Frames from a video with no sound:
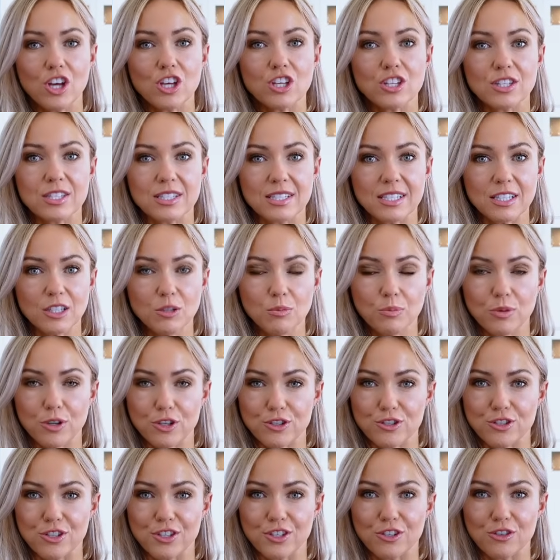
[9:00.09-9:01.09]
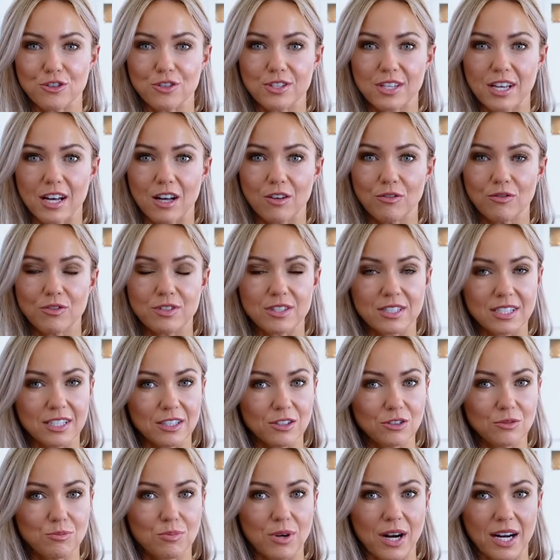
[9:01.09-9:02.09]
still pushing yourself,
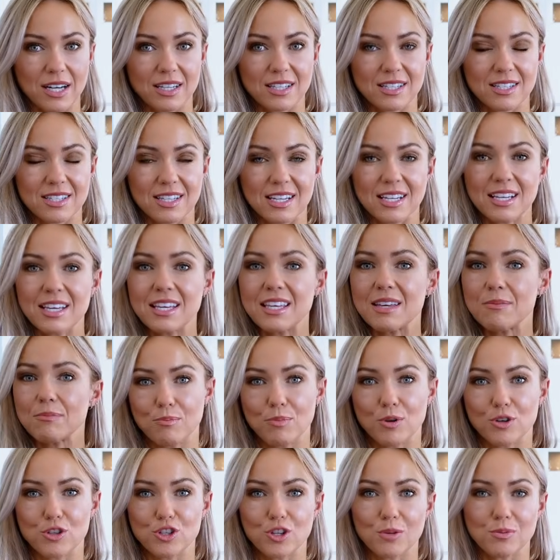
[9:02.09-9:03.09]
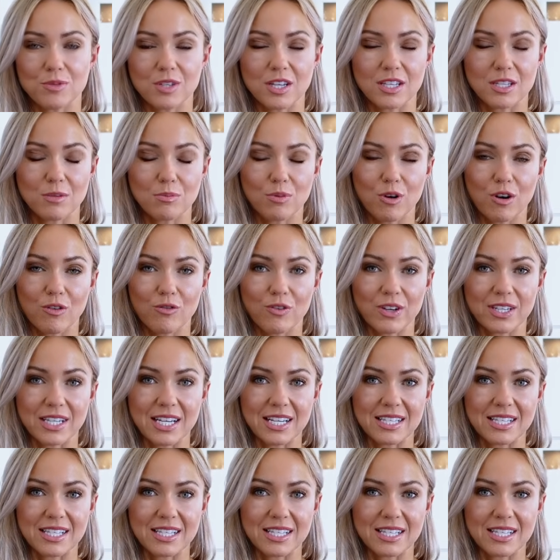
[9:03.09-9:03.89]
still practicing. Push-ups is a perfect